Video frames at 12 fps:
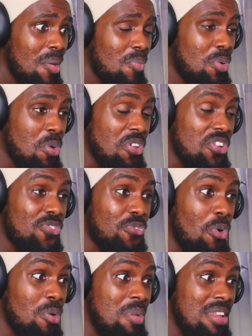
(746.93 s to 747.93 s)
Bro, this
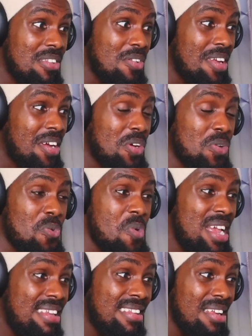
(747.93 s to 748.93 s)
form is
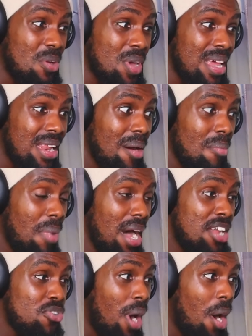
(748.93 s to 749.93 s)
crazy looking.
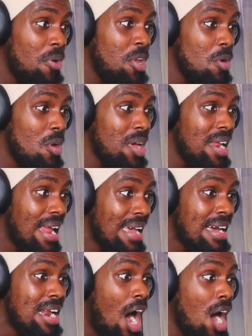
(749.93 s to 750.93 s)
Maito out here looking like
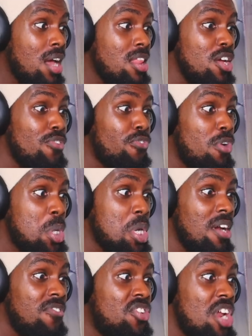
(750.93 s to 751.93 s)
an uglier version
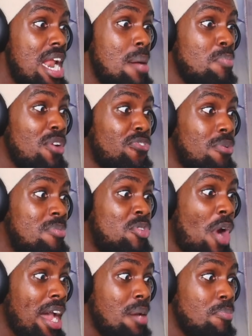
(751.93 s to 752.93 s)
of Janemba from
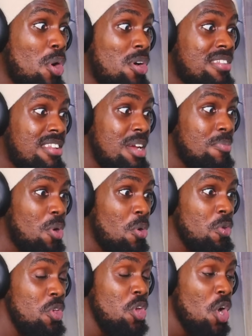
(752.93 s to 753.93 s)
Dragon Ball Z, bro.
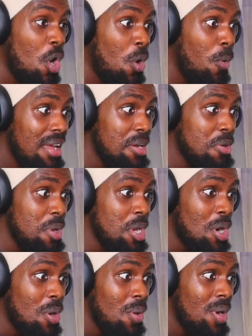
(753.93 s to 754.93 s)
Yo! Here we
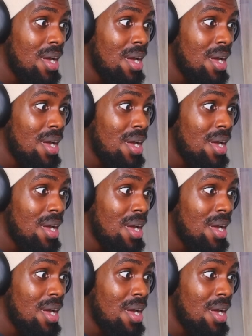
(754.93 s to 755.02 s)
go.